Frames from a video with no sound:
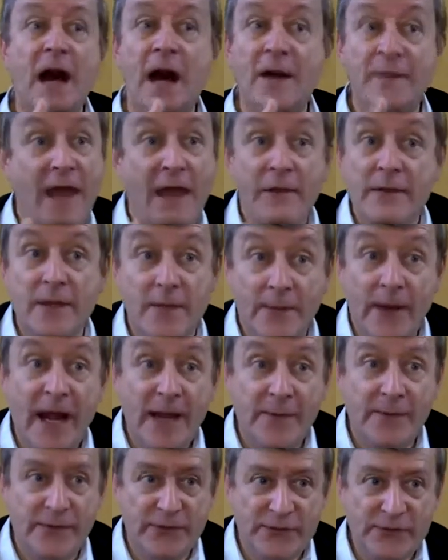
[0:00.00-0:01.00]
are there in the
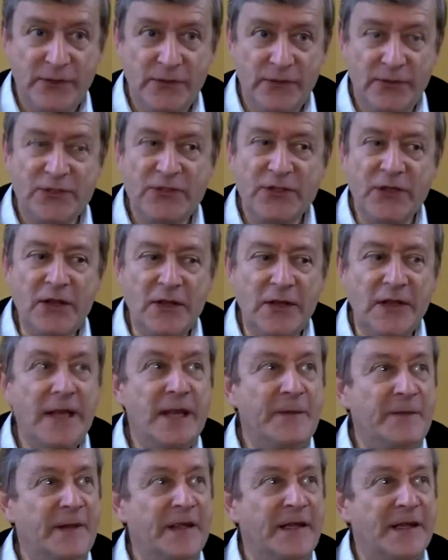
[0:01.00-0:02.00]
Bible too.
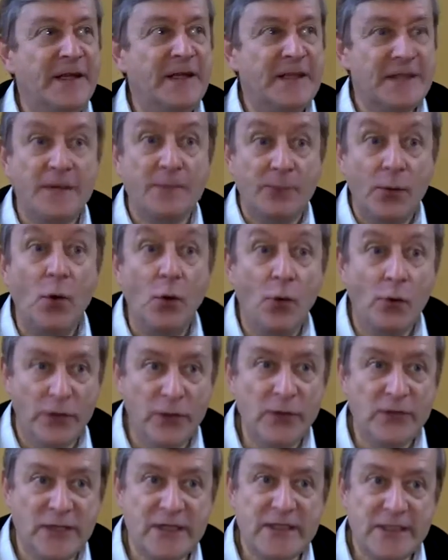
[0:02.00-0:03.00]
Certainly, St. Paul
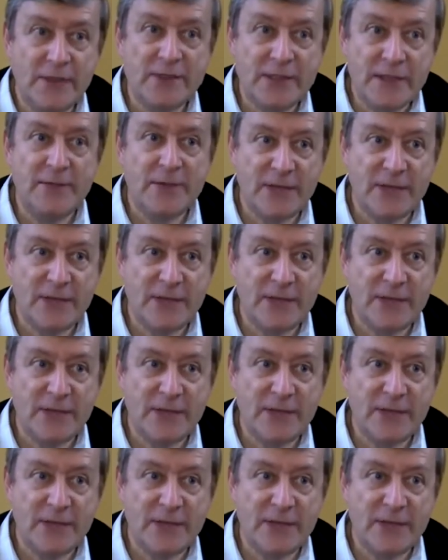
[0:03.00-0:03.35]
uses those